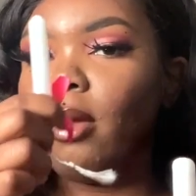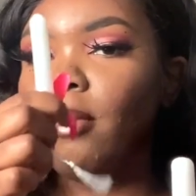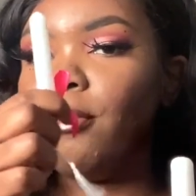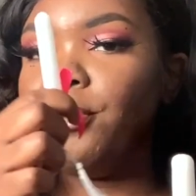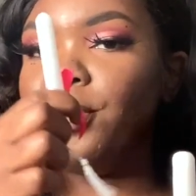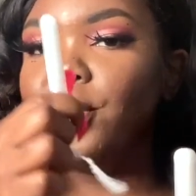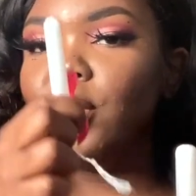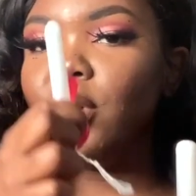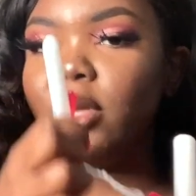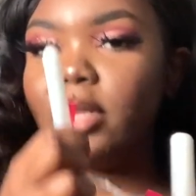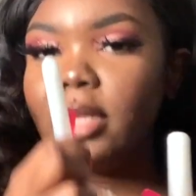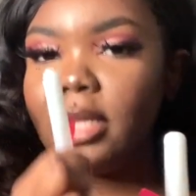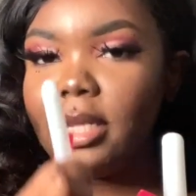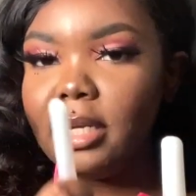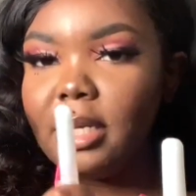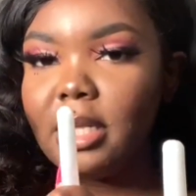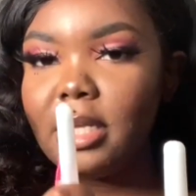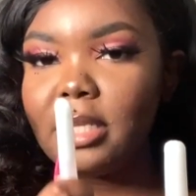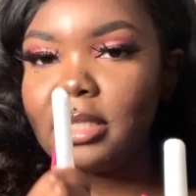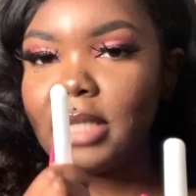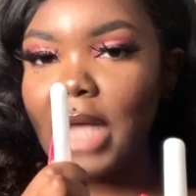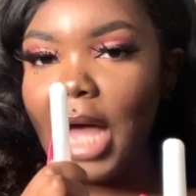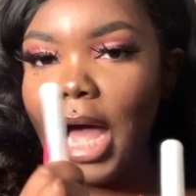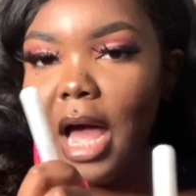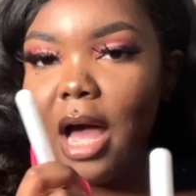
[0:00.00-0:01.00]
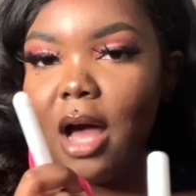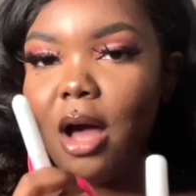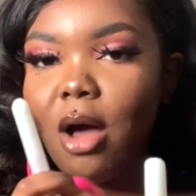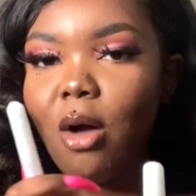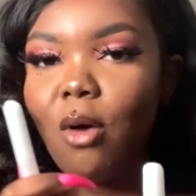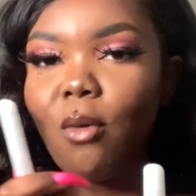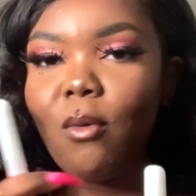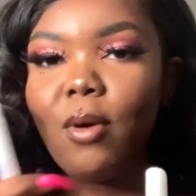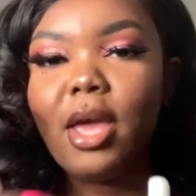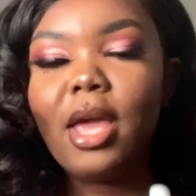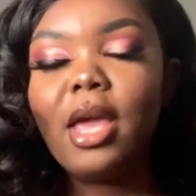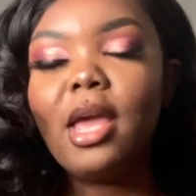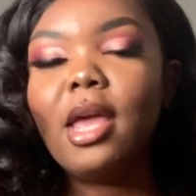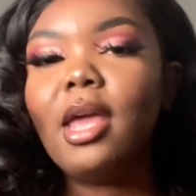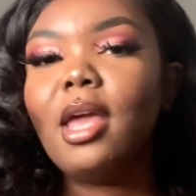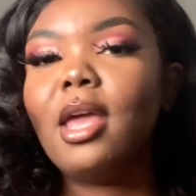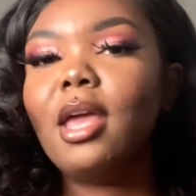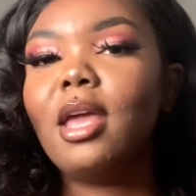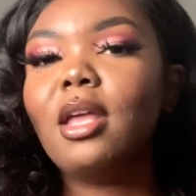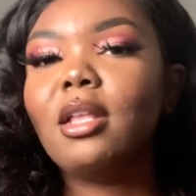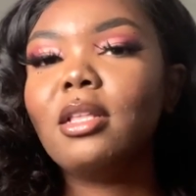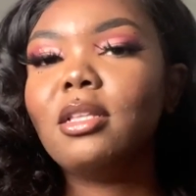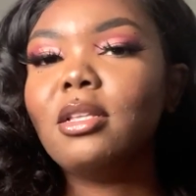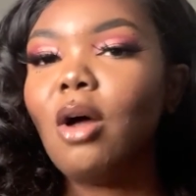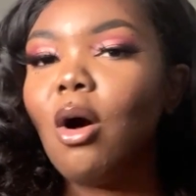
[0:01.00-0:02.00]
pulling this out,
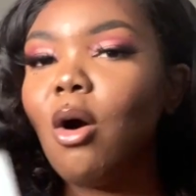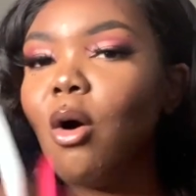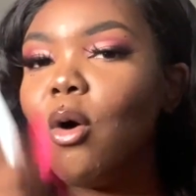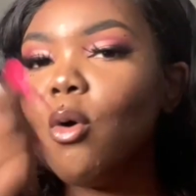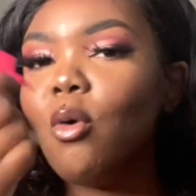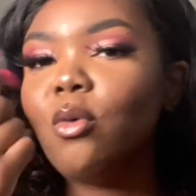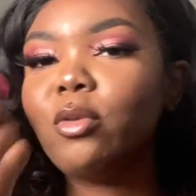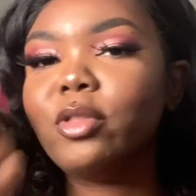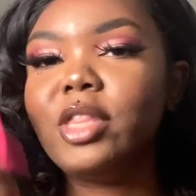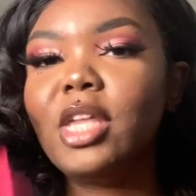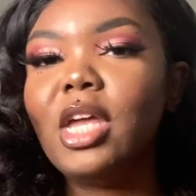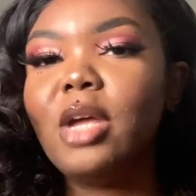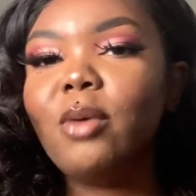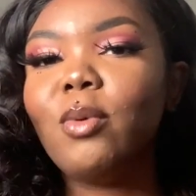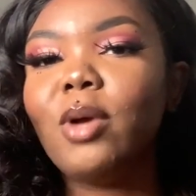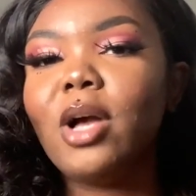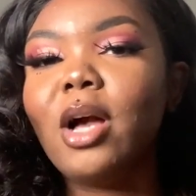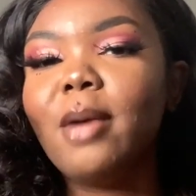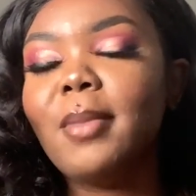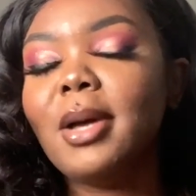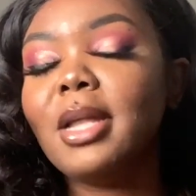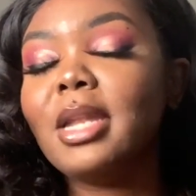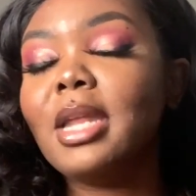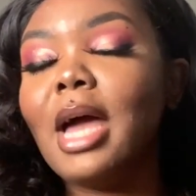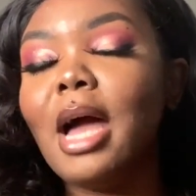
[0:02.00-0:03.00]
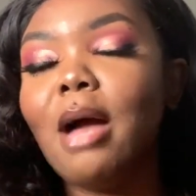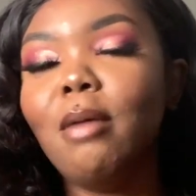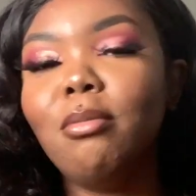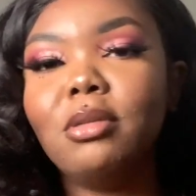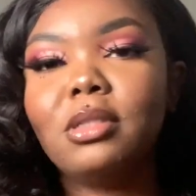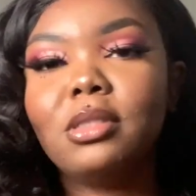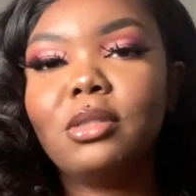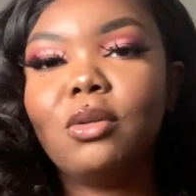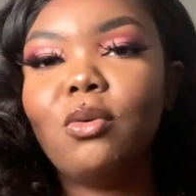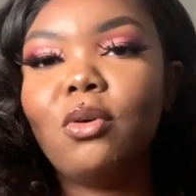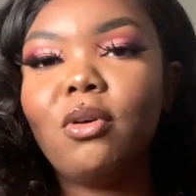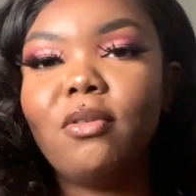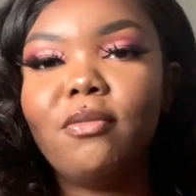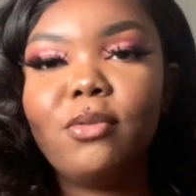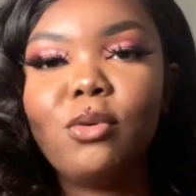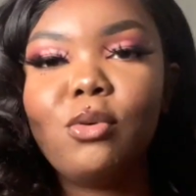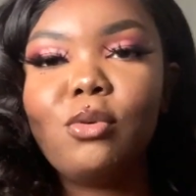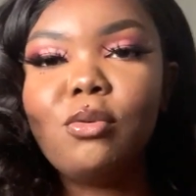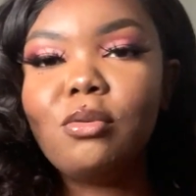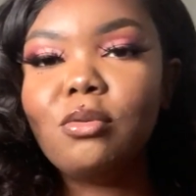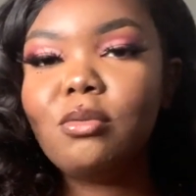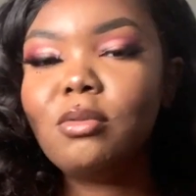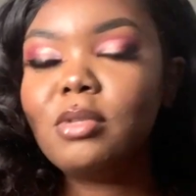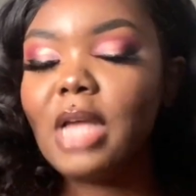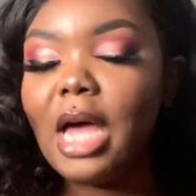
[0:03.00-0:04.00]
and the whole thing would come out. Like, I was so
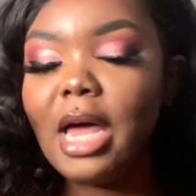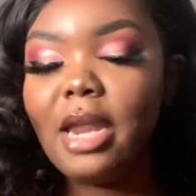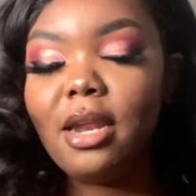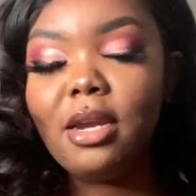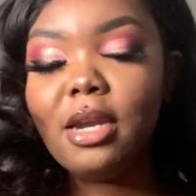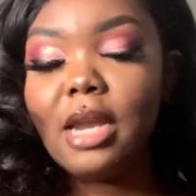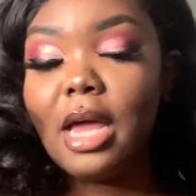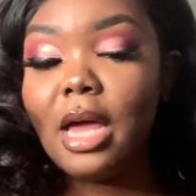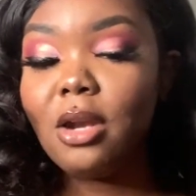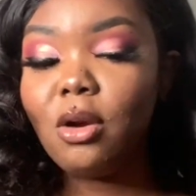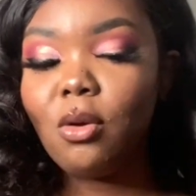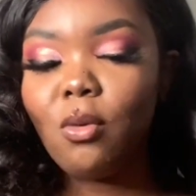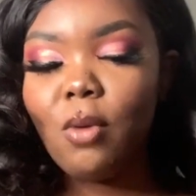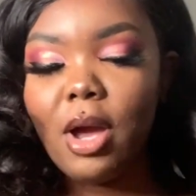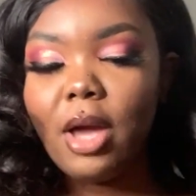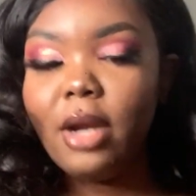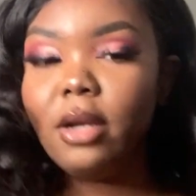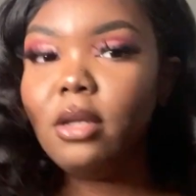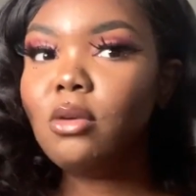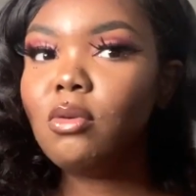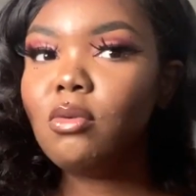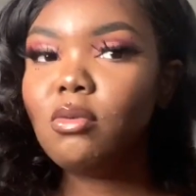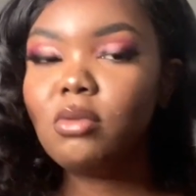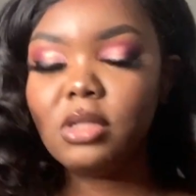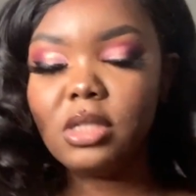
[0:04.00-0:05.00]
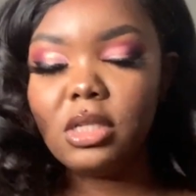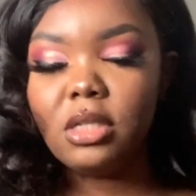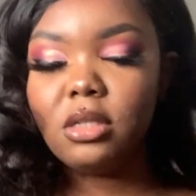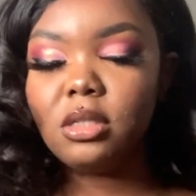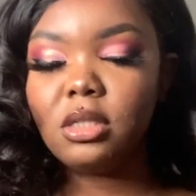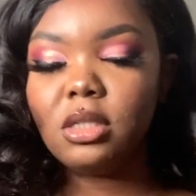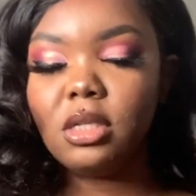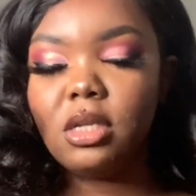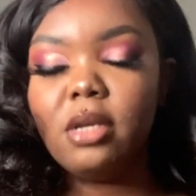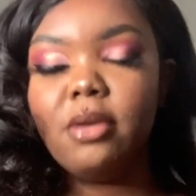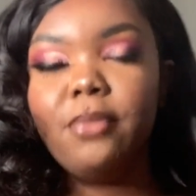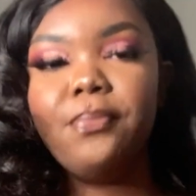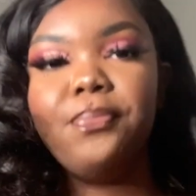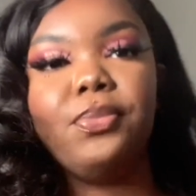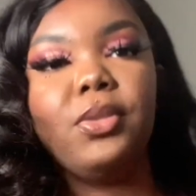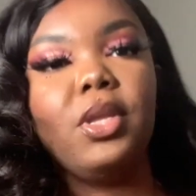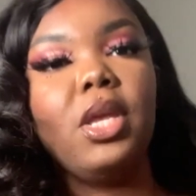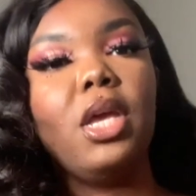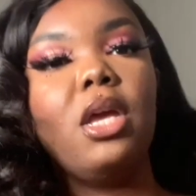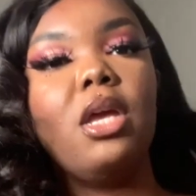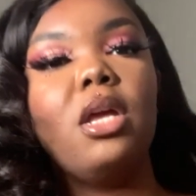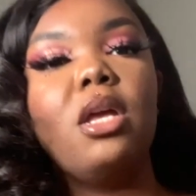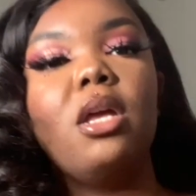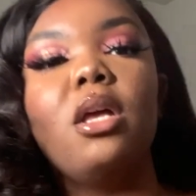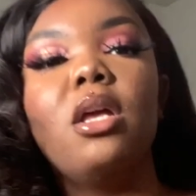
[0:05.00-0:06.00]
confused. I did not know how to use this shit.
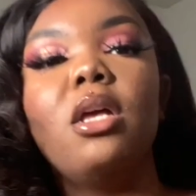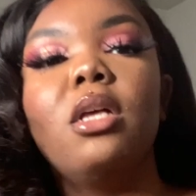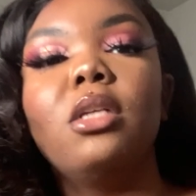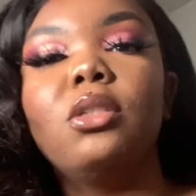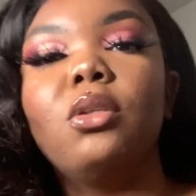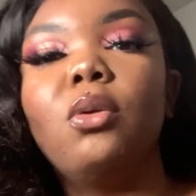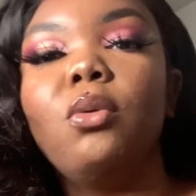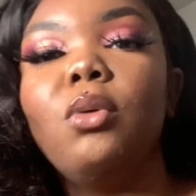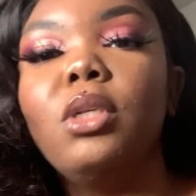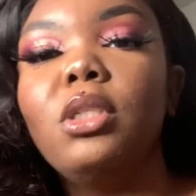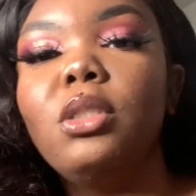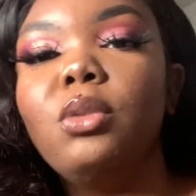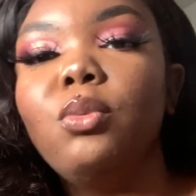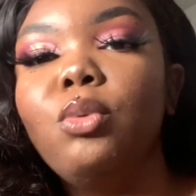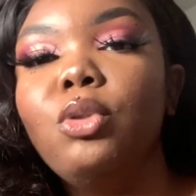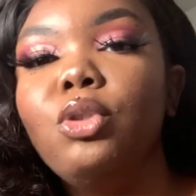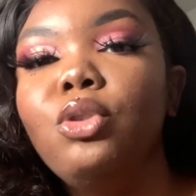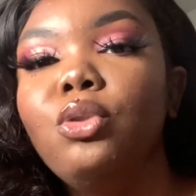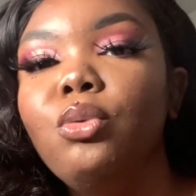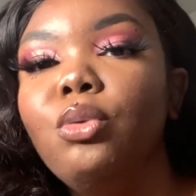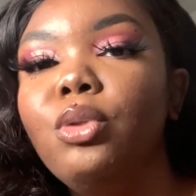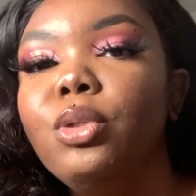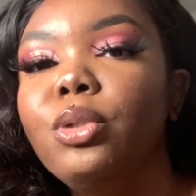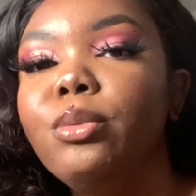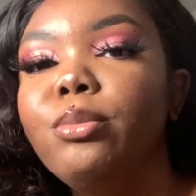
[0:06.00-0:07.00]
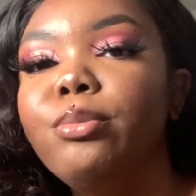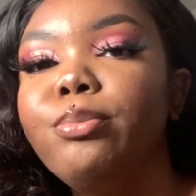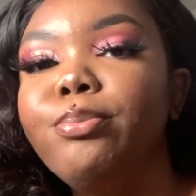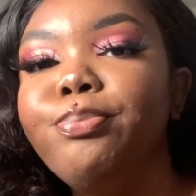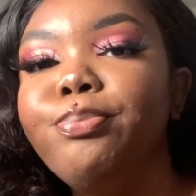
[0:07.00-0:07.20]
So this is what you do.